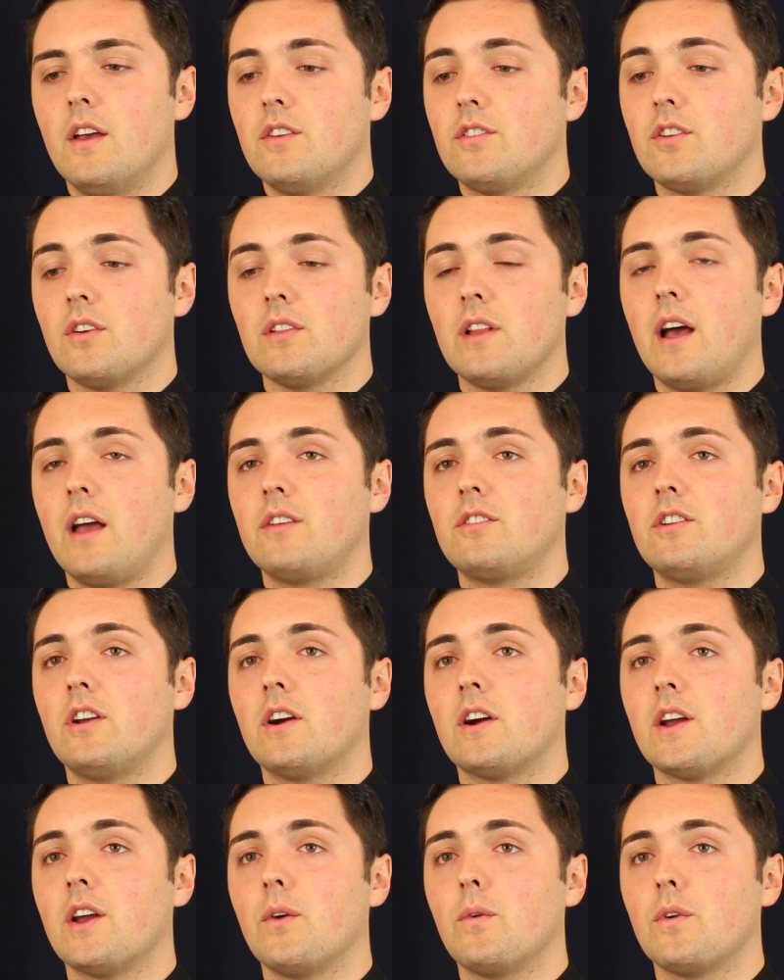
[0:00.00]
So last
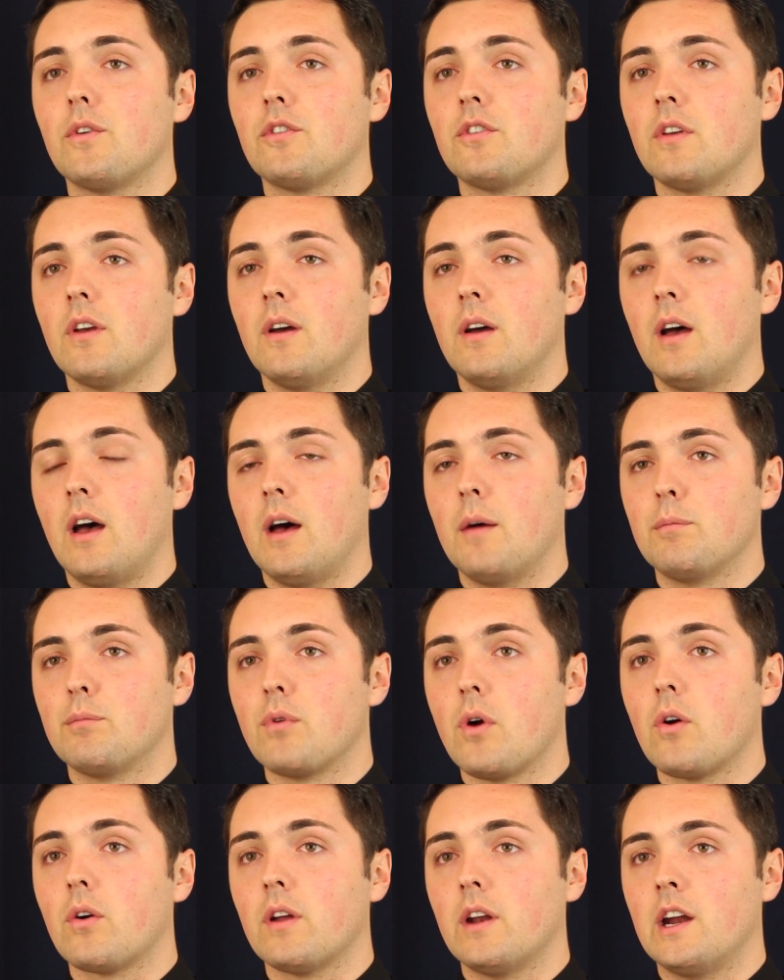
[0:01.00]
area was
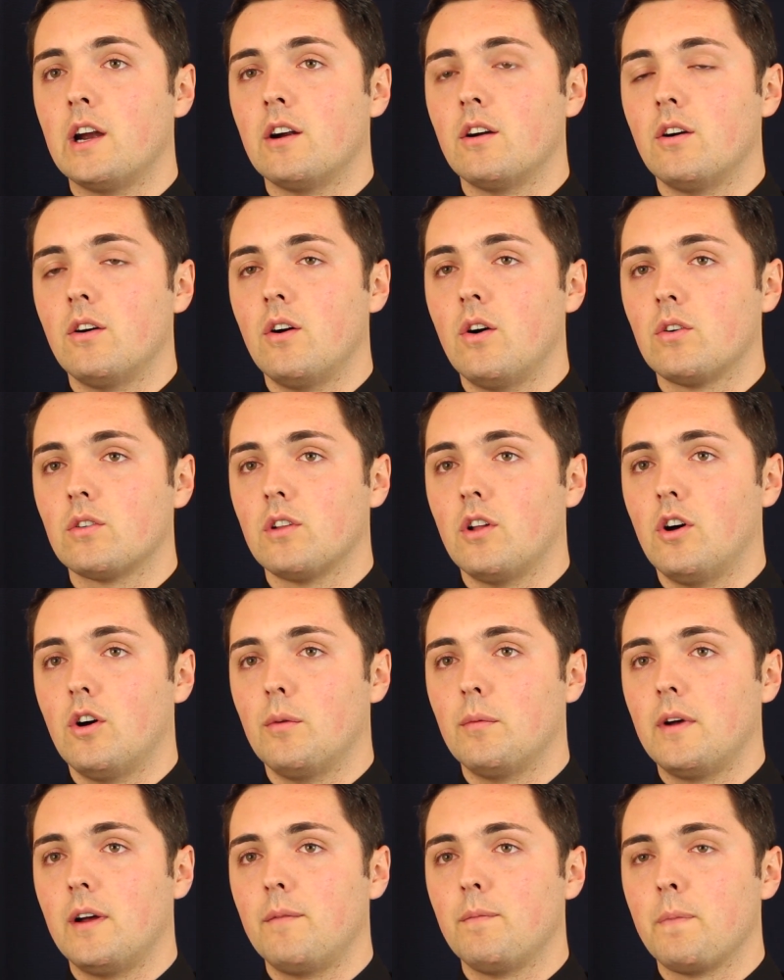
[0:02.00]
Broken Arrow,
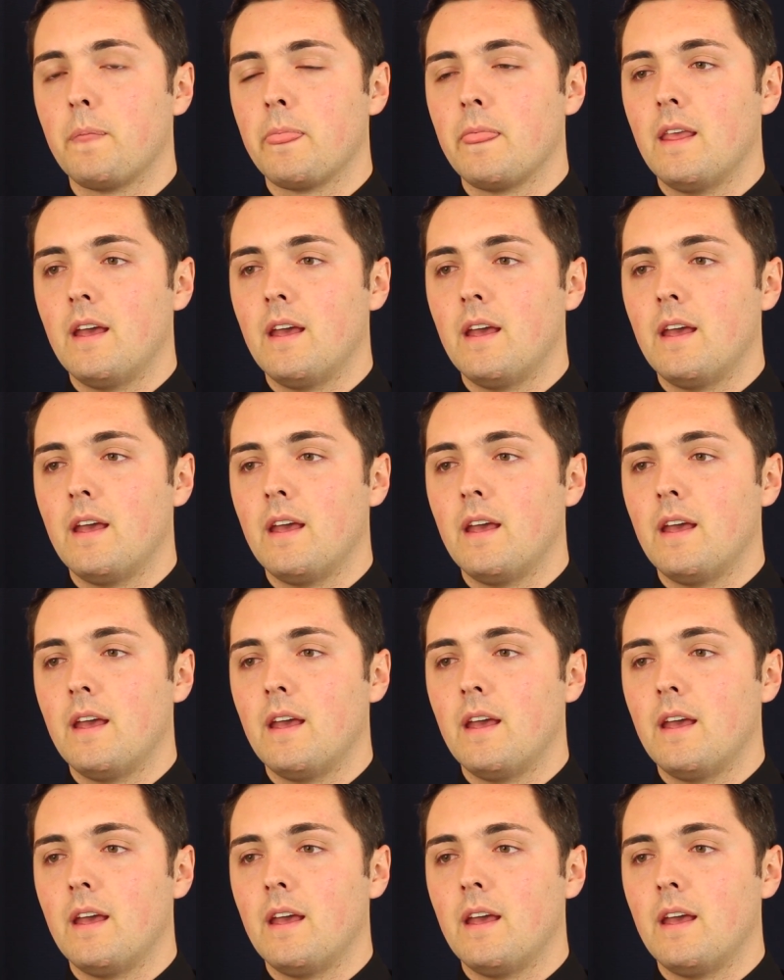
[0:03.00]
Oklahoma.